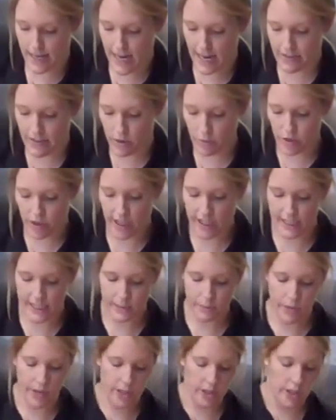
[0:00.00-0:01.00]
And then we're gonna
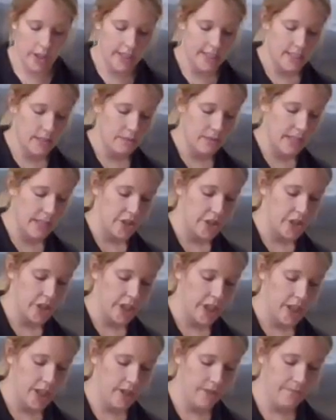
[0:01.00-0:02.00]
sprinkle on some of that
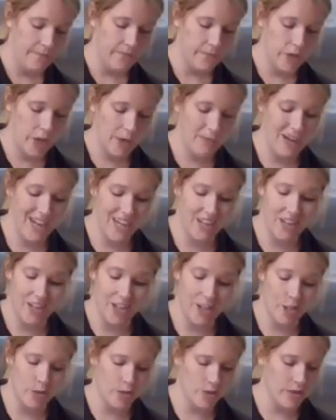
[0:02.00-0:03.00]
sugar. So I'm not
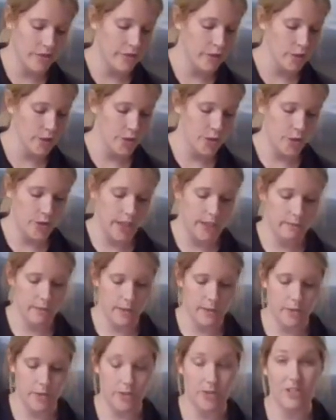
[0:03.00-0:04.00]
gonna use the full 2
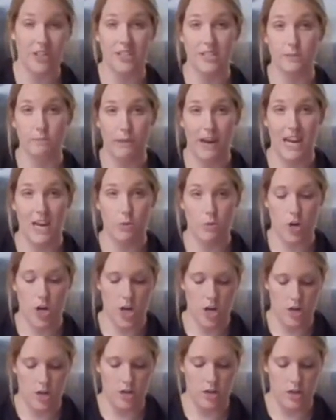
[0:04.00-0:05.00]
tablespoons because mine
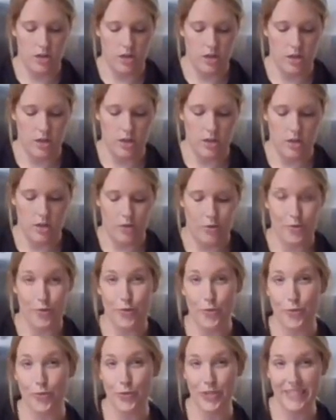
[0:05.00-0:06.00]
were
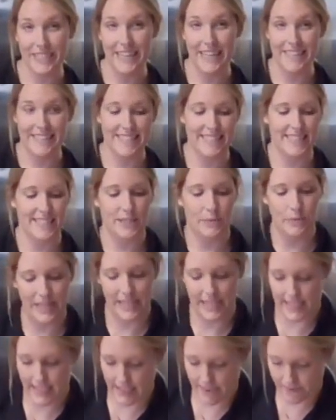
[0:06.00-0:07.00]
really nice and
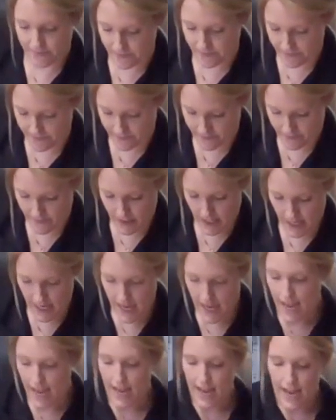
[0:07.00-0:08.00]
sweet.
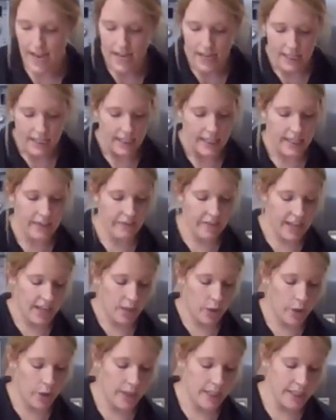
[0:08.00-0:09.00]
Give that
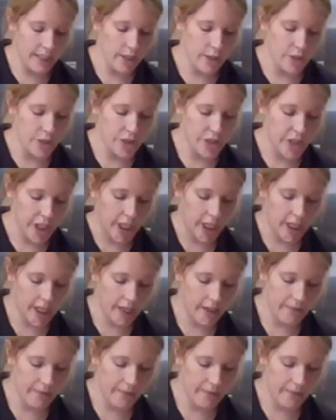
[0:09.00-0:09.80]
a quick little stir.